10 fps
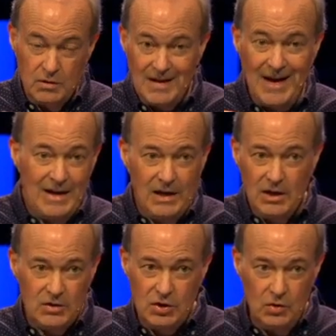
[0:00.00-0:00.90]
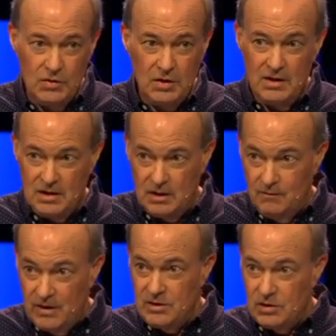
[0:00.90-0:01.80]
use any excuse to
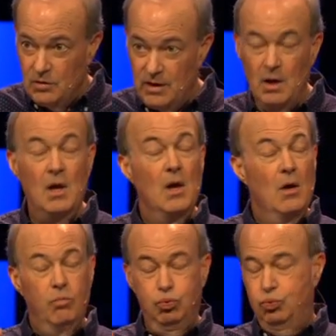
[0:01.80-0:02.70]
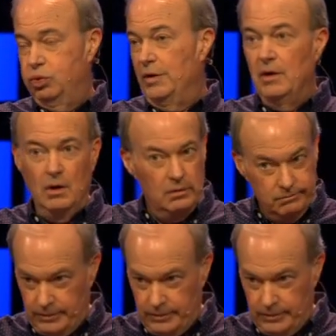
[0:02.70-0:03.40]
convince you that, you know,